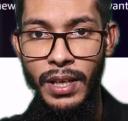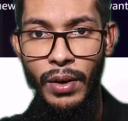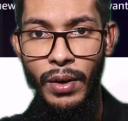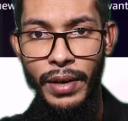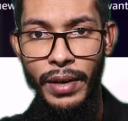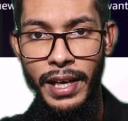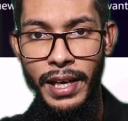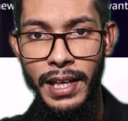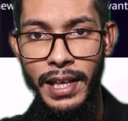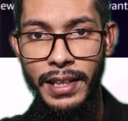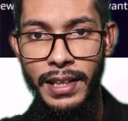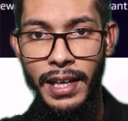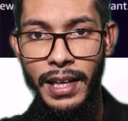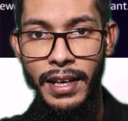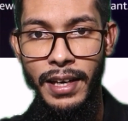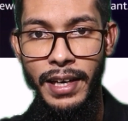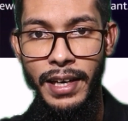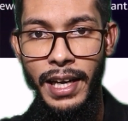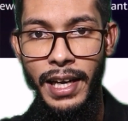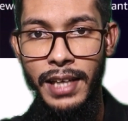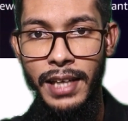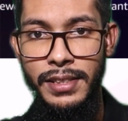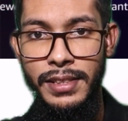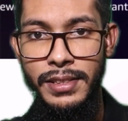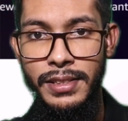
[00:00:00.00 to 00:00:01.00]
Okay, then
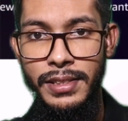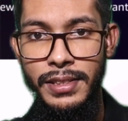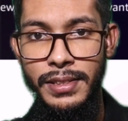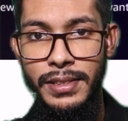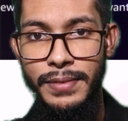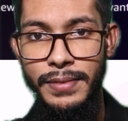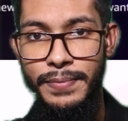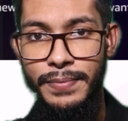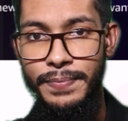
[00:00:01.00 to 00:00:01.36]
next.